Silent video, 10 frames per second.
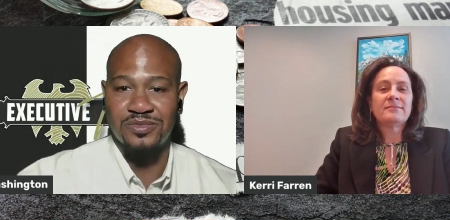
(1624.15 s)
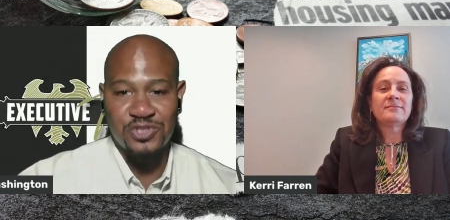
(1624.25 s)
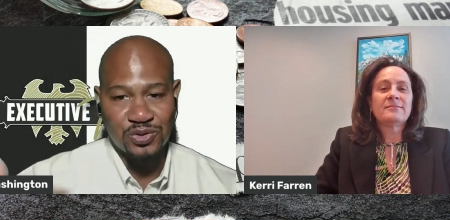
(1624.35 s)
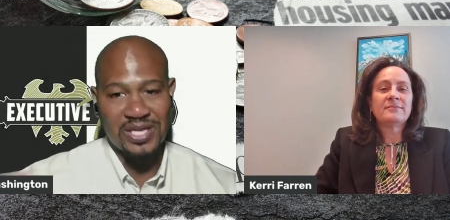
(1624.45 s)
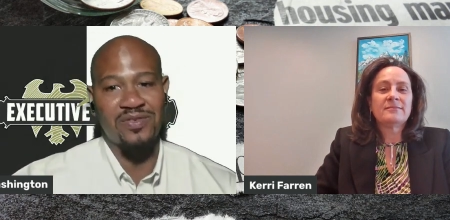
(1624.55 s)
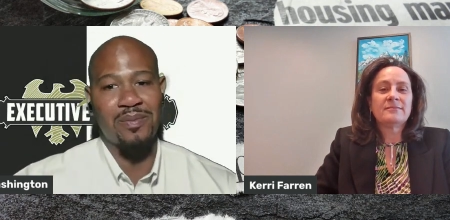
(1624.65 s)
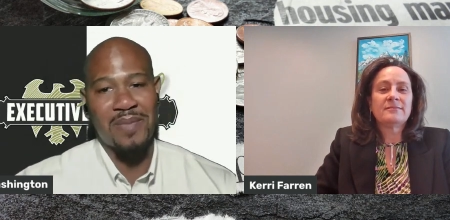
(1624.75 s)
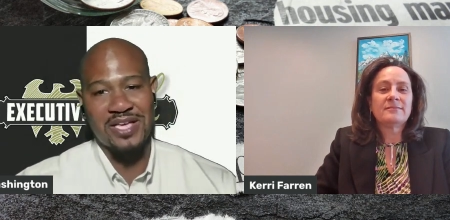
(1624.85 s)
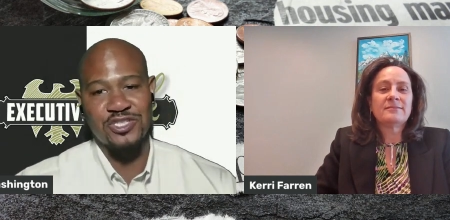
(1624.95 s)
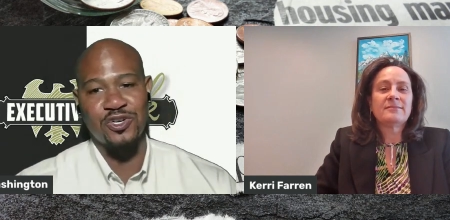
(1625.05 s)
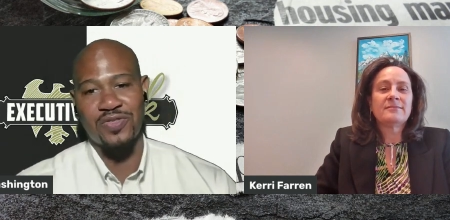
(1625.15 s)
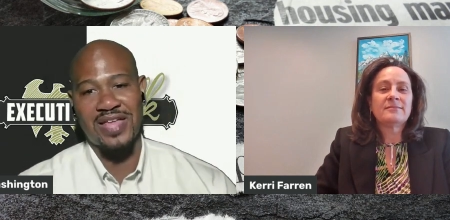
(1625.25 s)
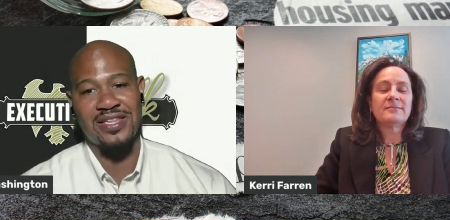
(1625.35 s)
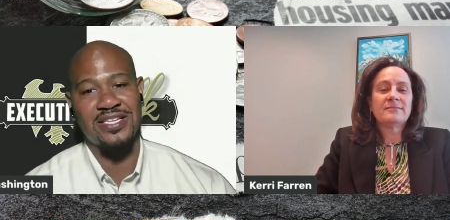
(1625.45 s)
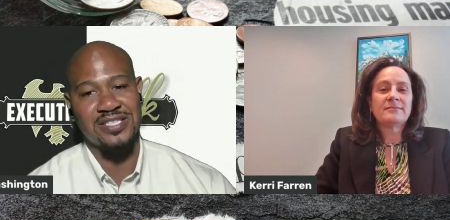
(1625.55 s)
Speaker 1: to even make sure
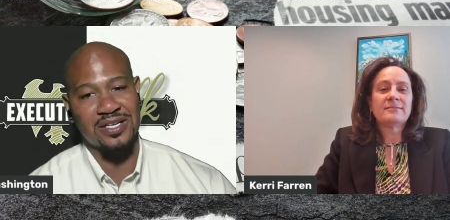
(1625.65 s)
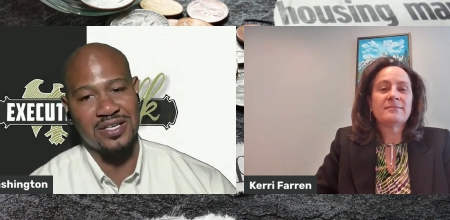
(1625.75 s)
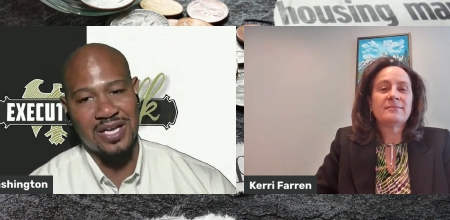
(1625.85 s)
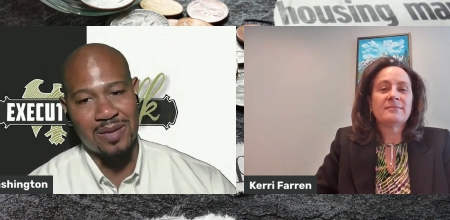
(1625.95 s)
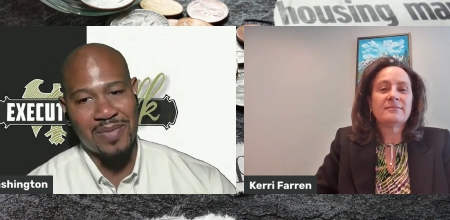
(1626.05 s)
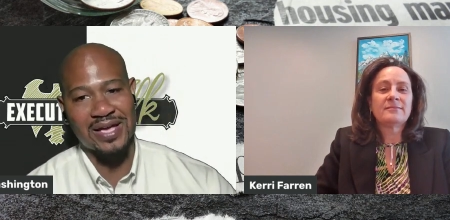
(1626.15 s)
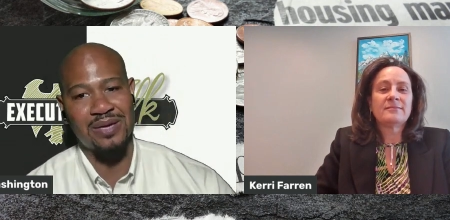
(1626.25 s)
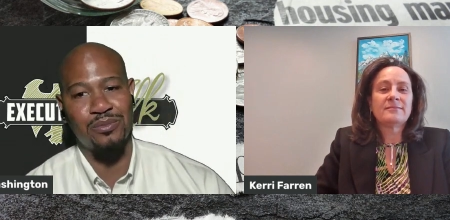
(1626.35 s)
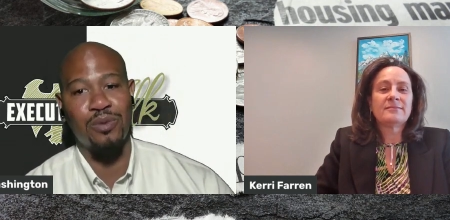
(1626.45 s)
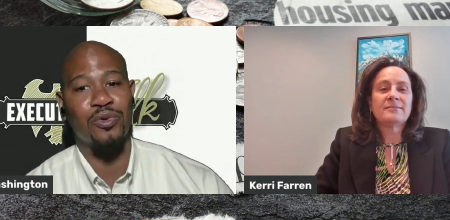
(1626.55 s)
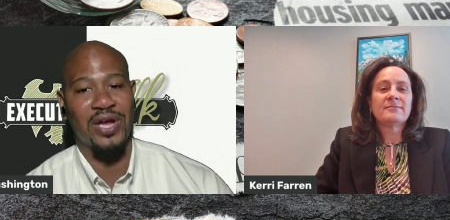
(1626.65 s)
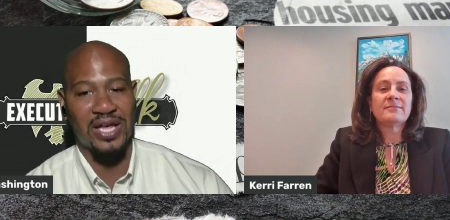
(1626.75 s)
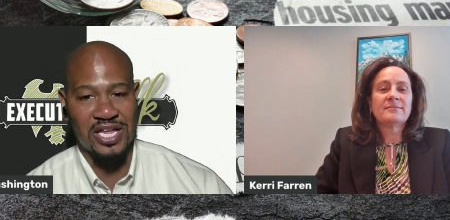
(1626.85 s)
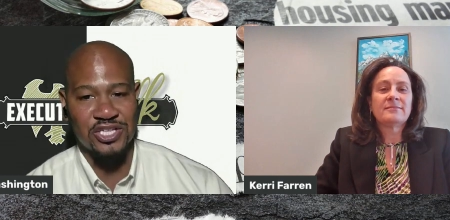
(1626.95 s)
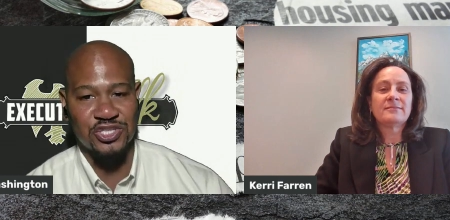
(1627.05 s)
that doesn't come back and
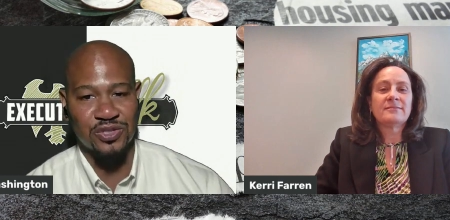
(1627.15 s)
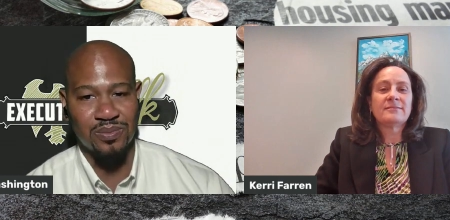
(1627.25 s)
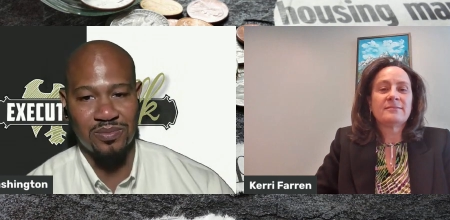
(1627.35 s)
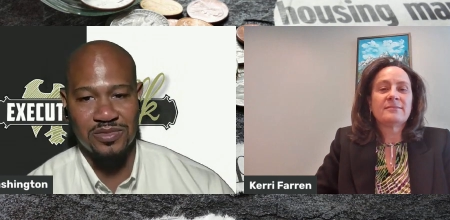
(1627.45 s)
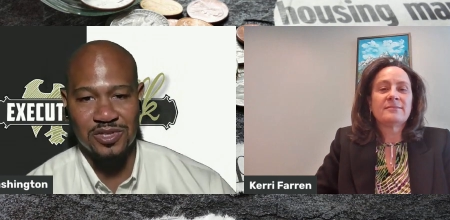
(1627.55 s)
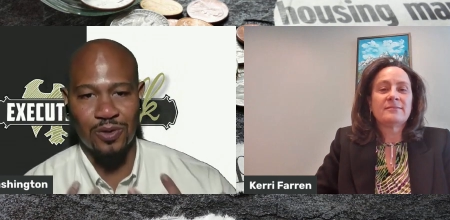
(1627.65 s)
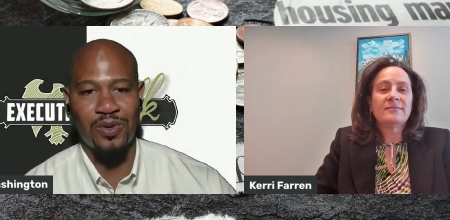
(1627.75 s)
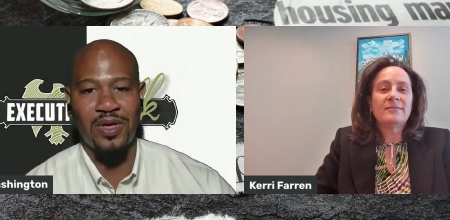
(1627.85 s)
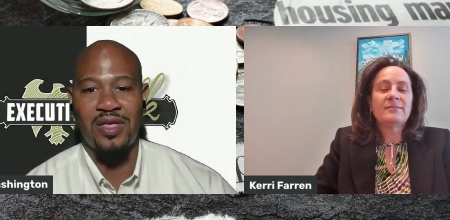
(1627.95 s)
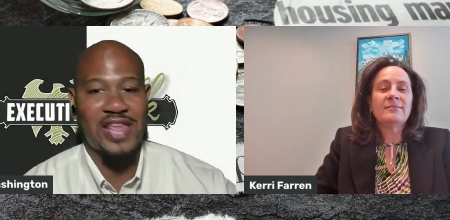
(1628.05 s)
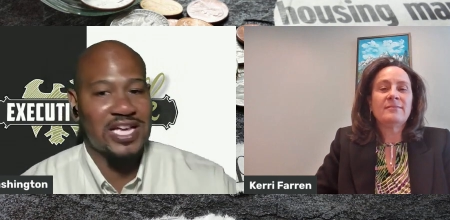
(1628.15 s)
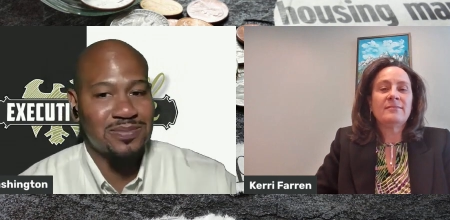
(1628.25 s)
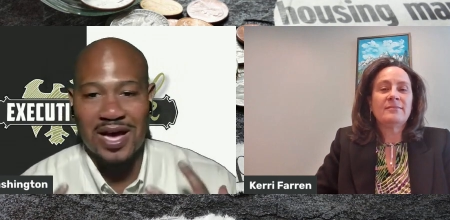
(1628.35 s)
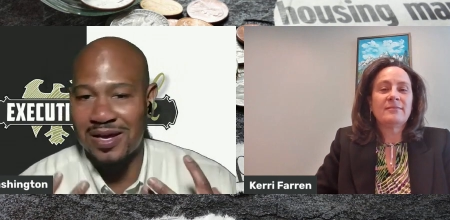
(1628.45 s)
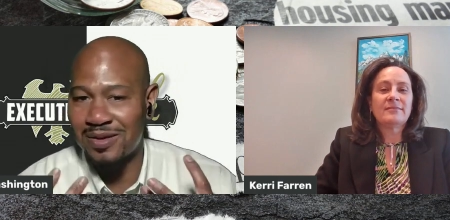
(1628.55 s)
boomerang and hit you so
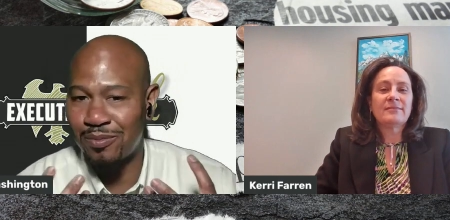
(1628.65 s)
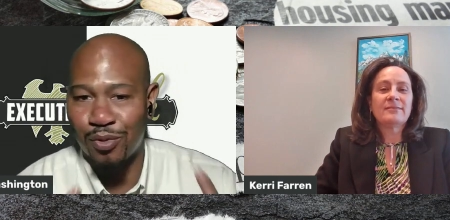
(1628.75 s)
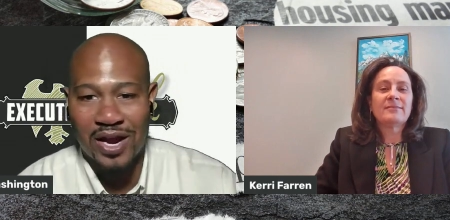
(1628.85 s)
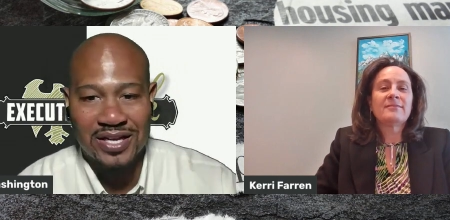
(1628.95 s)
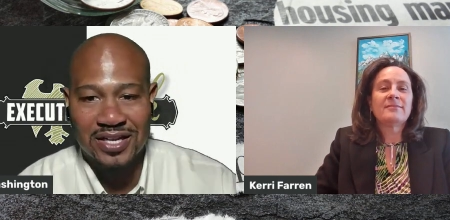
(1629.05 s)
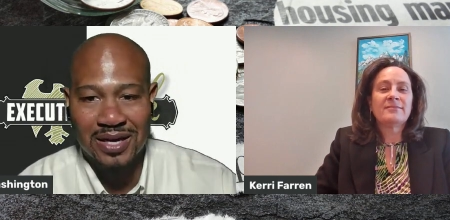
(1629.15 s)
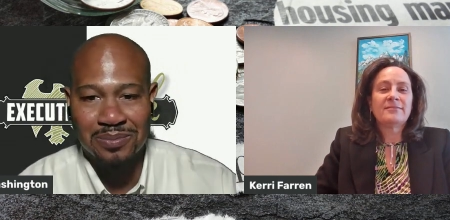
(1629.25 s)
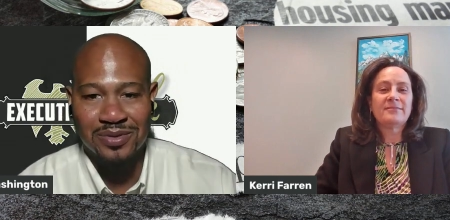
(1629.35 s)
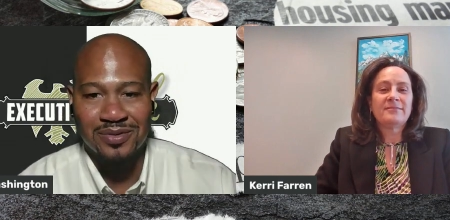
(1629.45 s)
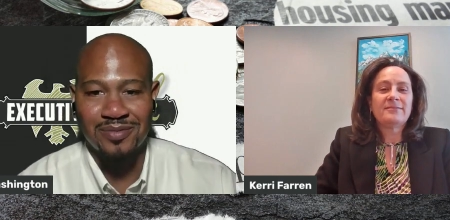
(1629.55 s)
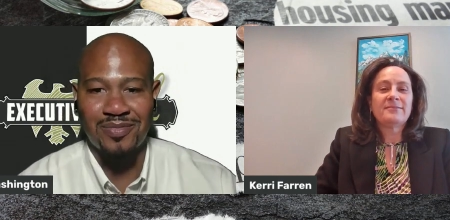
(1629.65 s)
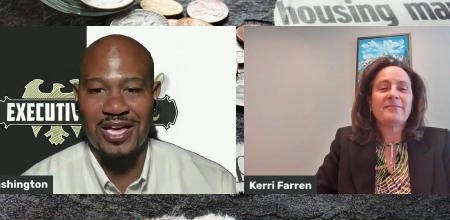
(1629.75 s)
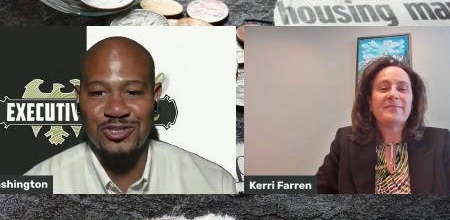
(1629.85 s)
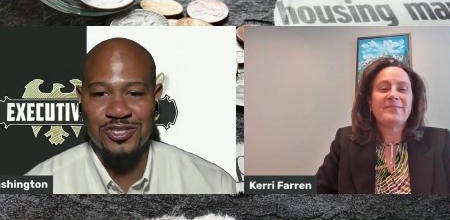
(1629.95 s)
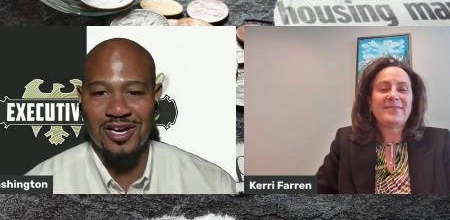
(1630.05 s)
that's my brain dump
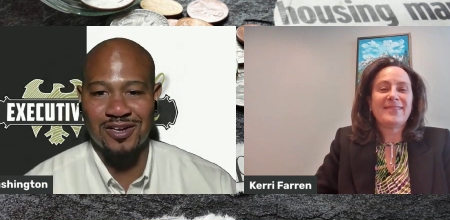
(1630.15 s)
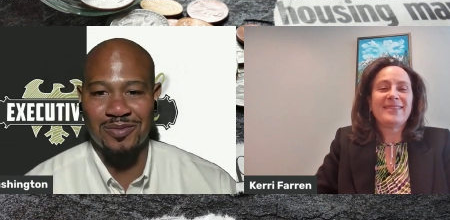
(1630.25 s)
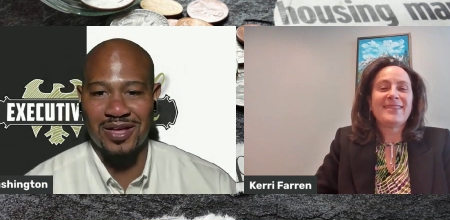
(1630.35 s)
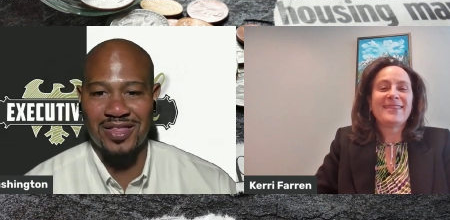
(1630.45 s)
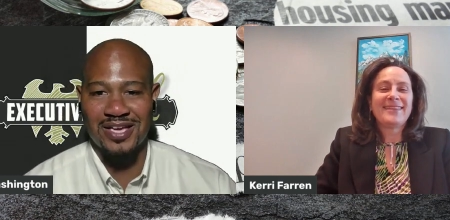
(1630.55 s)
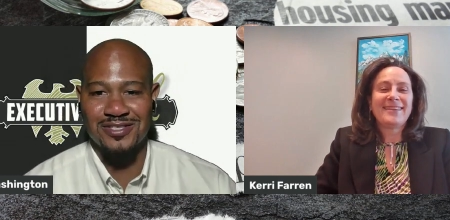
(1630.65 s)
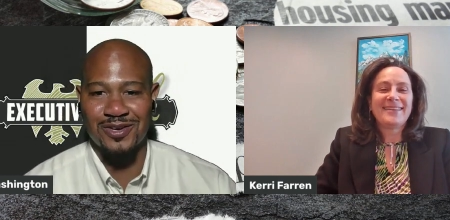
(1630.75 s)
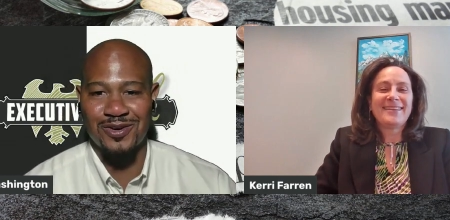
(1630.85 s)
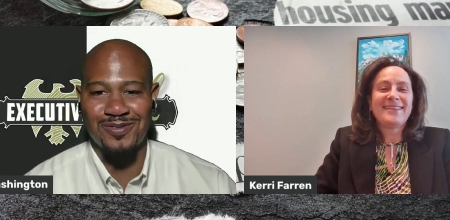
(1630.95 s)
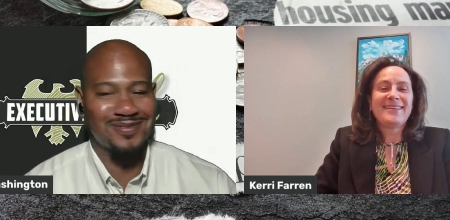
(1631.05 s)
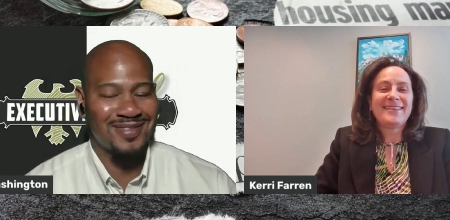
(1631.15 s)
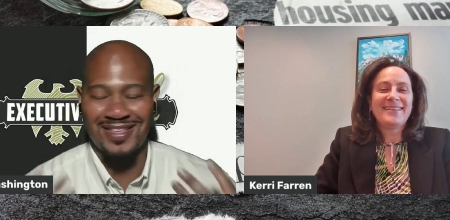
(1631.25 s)
as you talk about that so